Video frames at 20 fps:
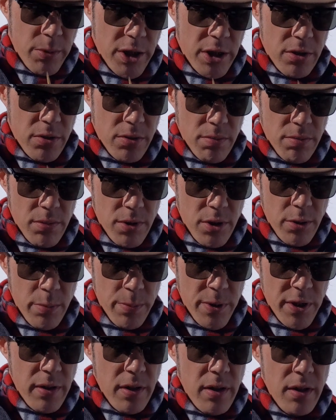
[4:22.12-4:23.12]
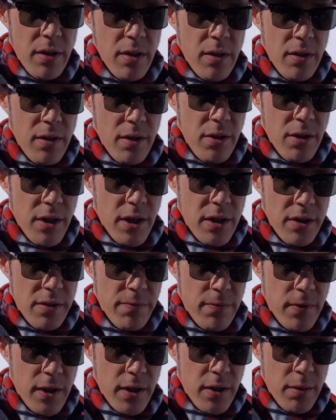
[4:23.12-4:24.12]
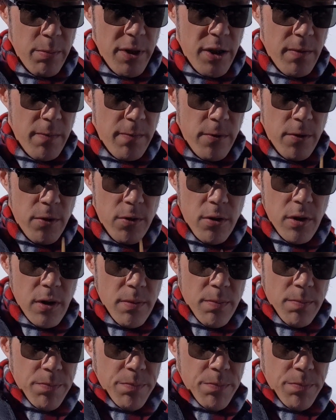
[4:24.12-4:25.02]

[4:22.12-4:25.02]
out. Hope that you guys find them helpful, or